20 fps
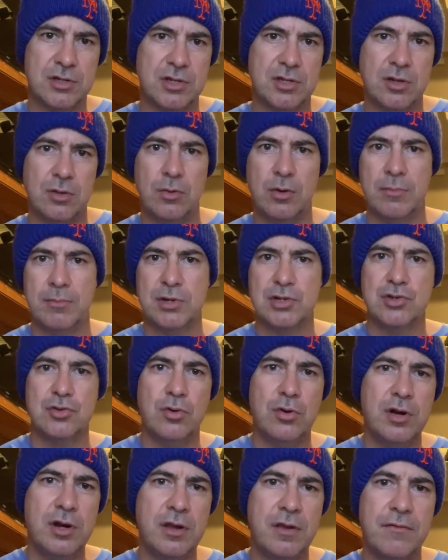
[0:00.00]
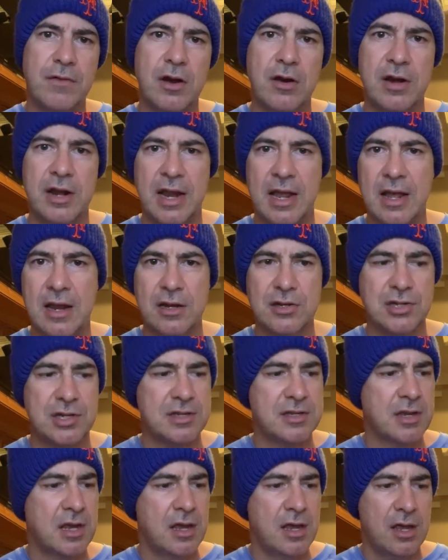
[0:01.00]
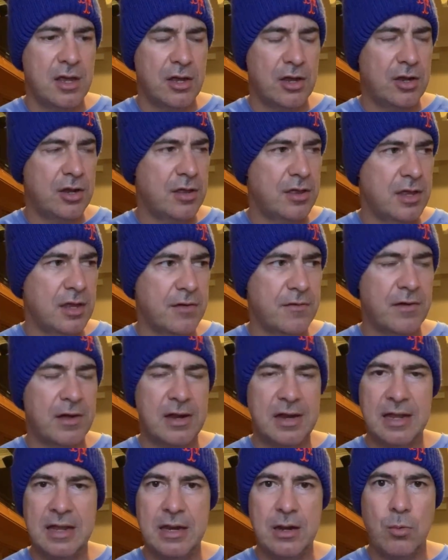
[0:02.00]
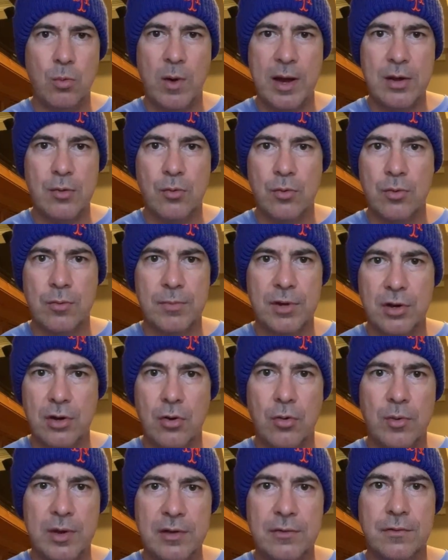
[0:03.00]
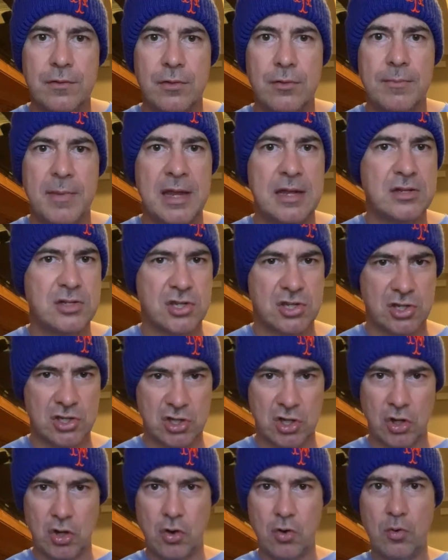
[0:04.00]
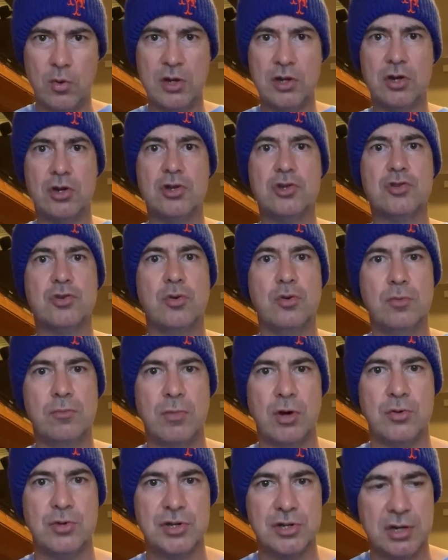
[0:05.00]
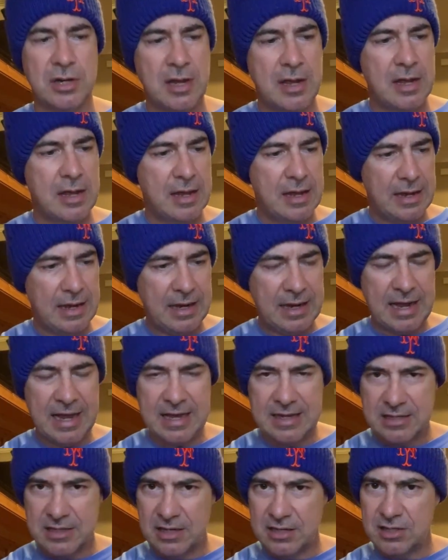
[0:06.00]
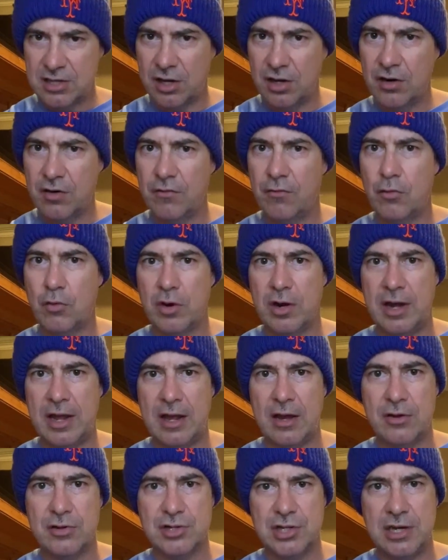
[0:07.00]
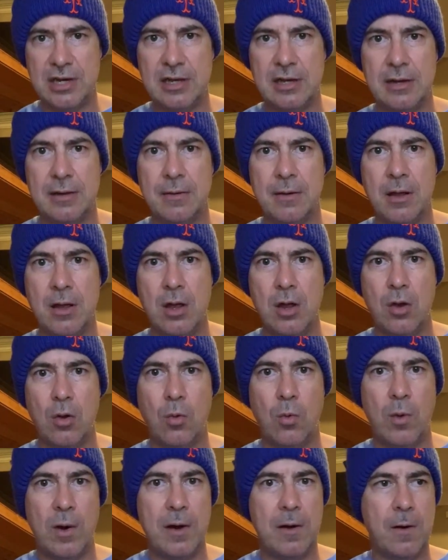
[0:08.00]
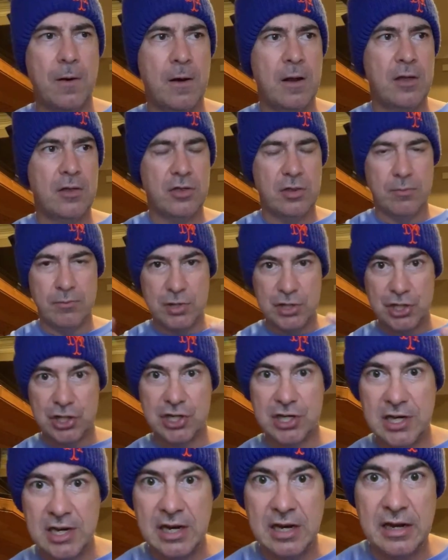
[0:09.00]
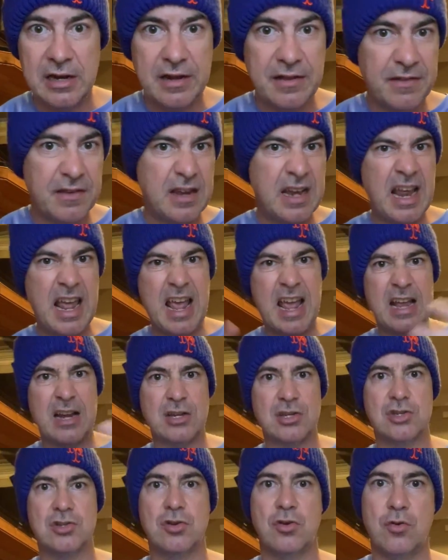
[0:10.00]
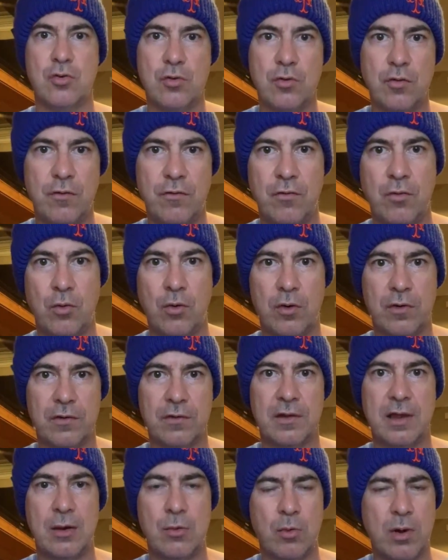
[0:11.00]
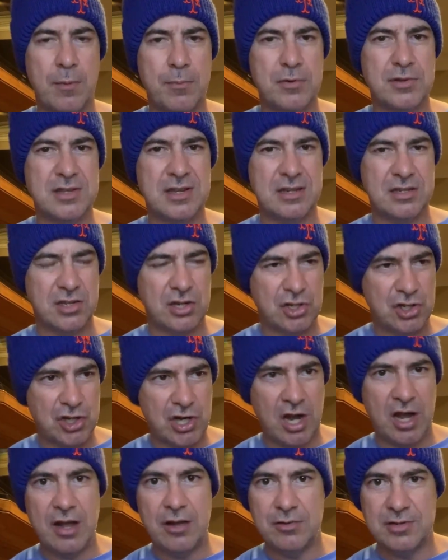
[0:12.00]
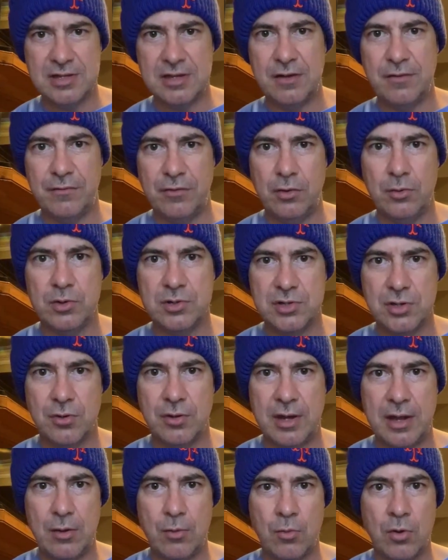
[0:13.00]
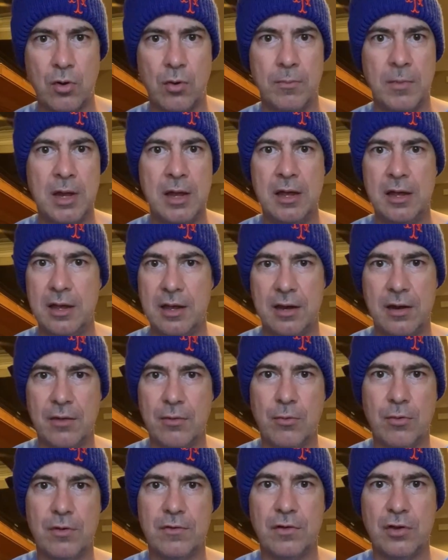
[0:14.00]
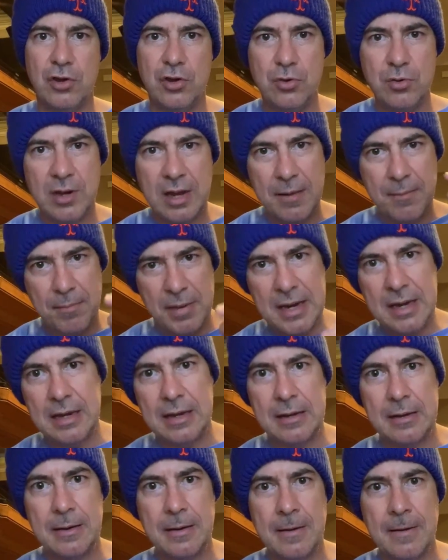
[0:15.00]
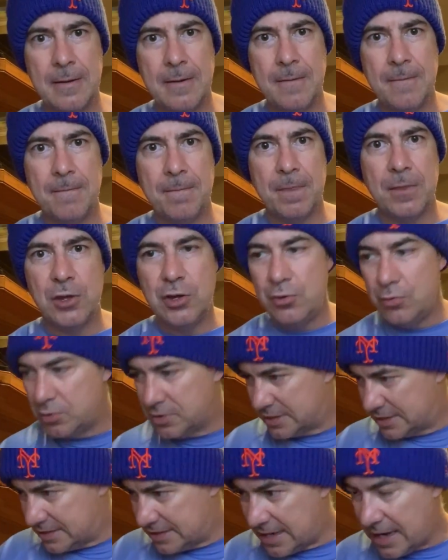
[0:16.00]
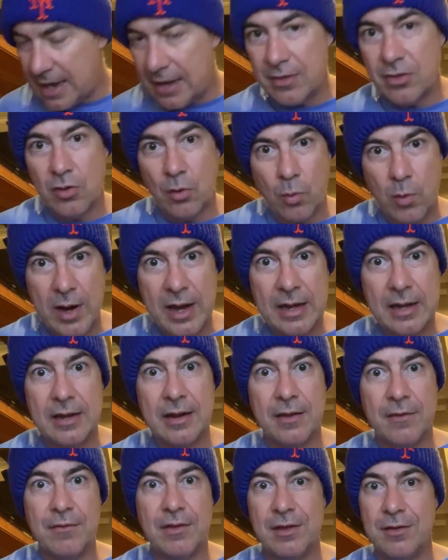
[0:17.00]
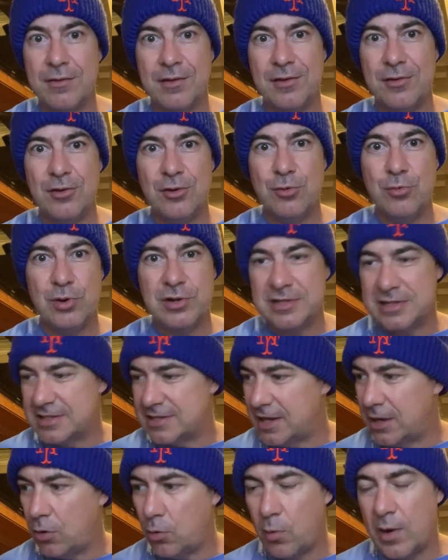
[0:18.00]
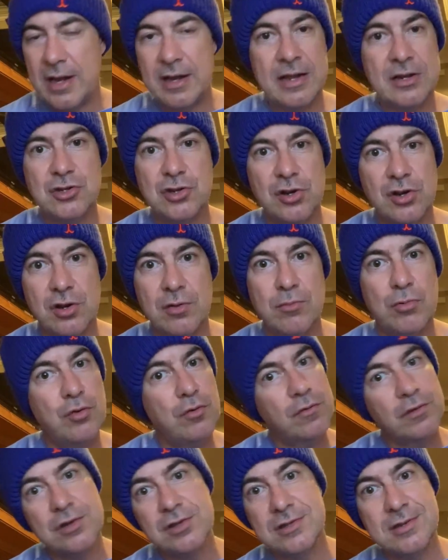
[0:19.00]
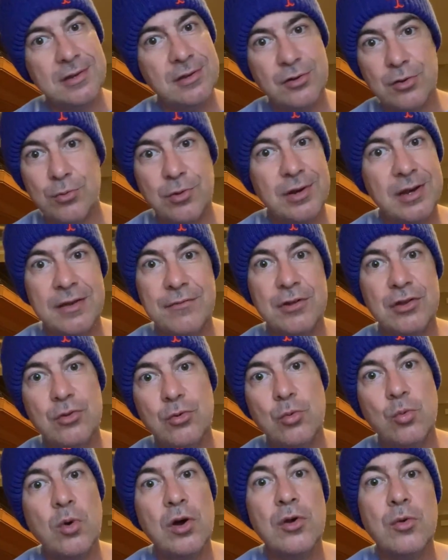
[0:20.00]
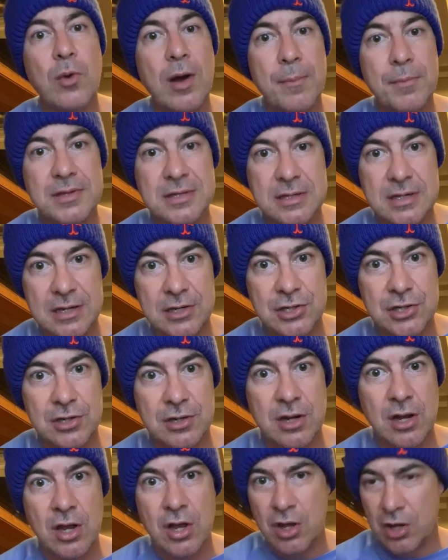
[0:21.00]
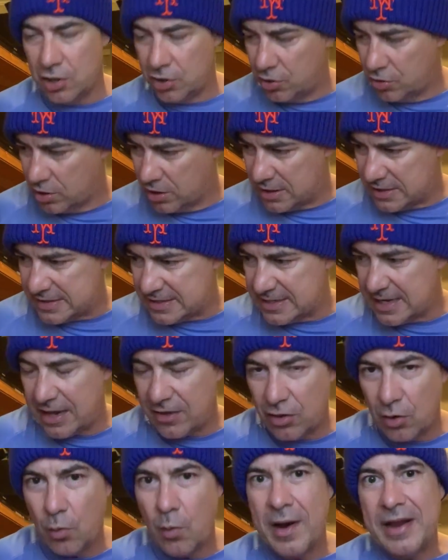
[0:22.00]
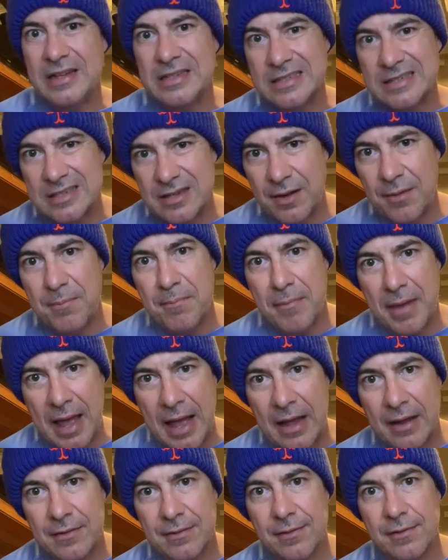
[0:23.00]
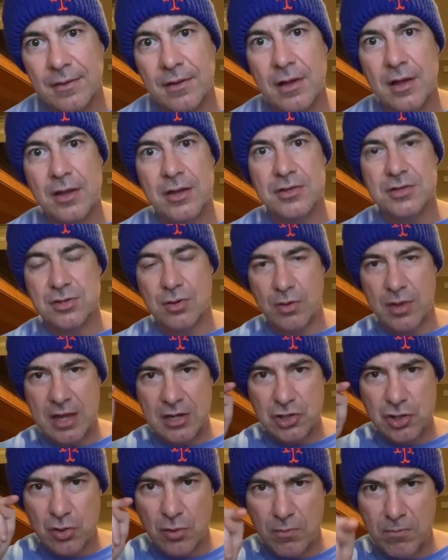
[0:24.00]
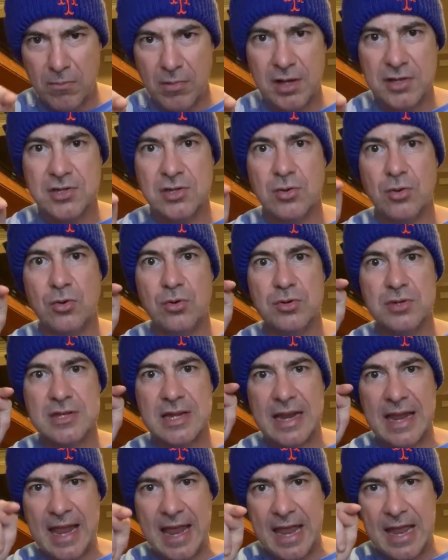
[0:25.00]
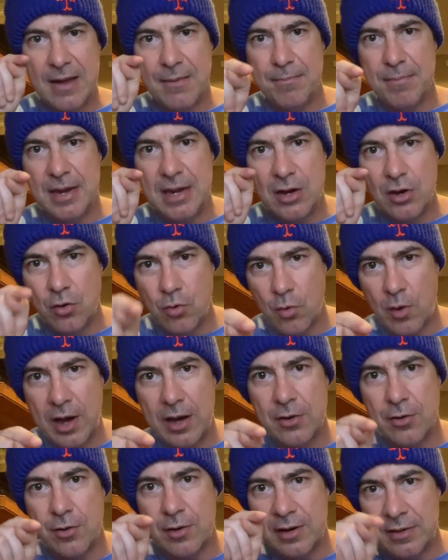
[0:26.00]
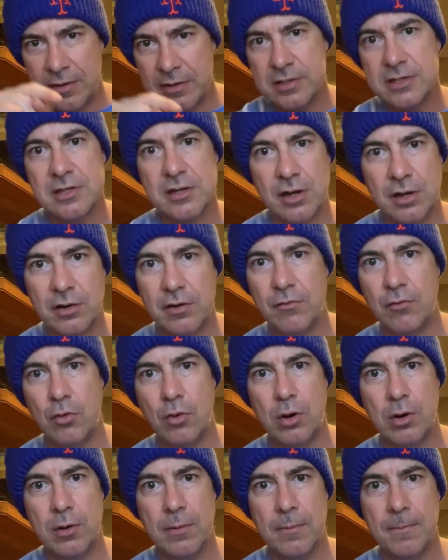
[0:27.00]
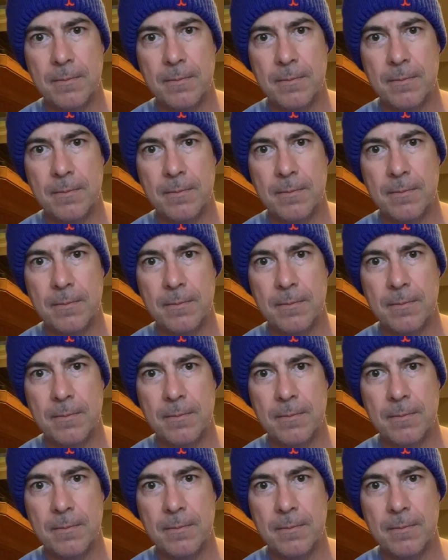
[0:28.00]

So a majority of our analogies, and you think about any weight room you go into, man, slow and controlled motion, it has the tug of war analogy in it where the machine is an external force that represents a child's influence on that rope. In other words, you can beat it you set the weight. It, it, you wouldn't set a weight that you couldn't move because then you wouldn't even do one repetition. You're going to set the weight sub max so that your muscles can be greater in this tug of war.